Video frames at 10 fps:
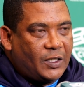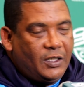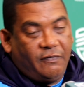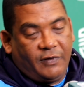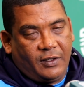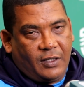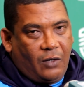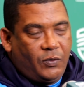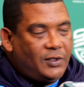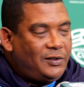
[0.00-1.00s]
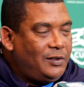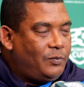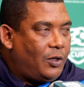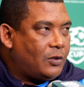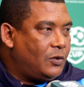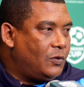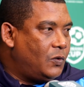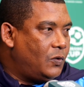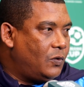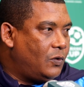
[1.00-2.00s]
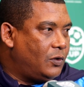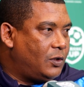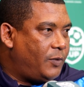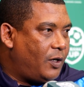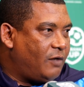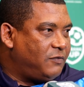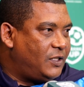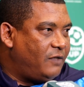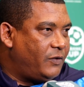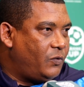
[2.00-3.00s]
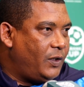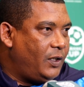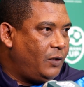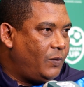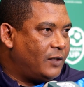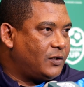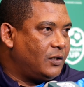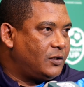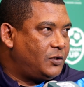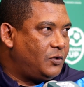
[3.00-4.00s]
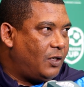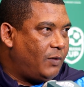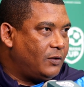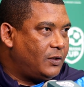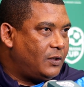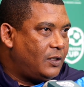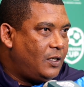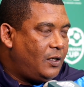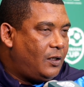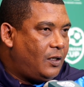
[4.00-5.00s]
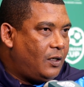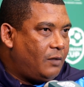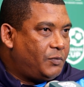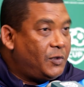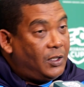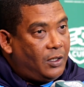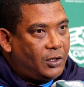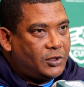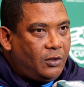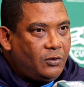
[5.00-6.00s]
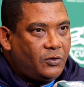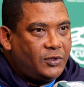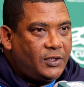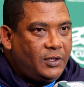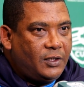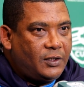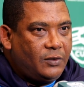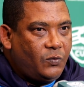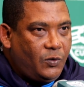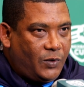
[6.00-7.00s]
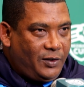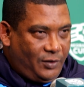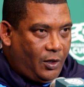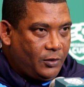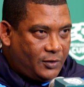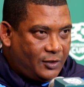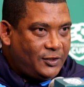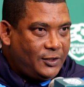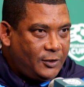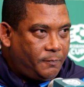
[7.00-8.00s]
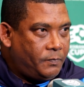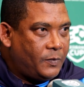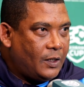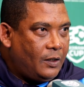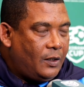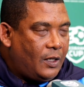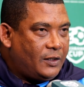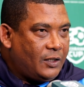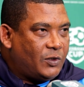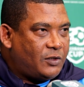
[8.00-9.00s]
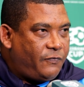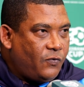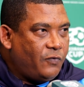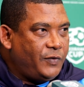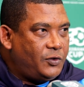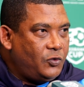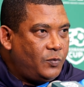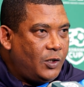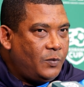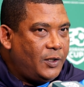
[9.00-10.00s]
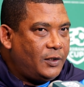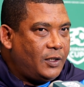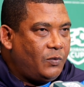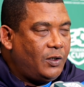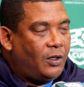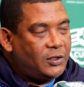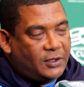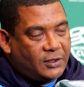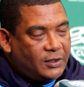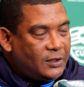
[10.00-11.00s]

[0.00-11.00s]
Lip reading: Even now with the D block or the block of seven, we had chances to come out. The last goal conceded, we were on transition. I think it was a 4v2 moment, and then we lost it.